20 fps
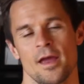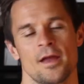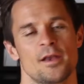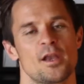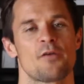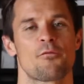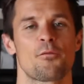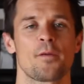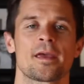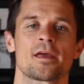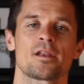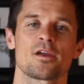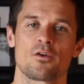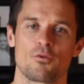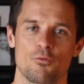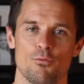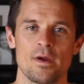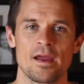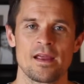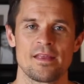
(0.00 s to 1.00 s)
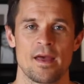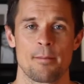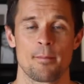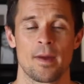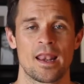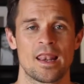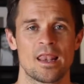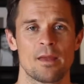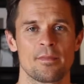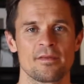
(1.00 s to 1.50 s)
Now, if we can agree that my
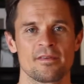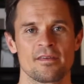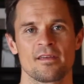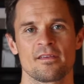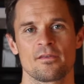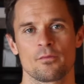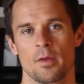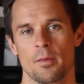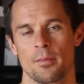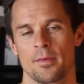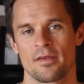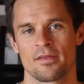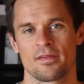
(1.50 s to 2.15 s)
limiting sweeping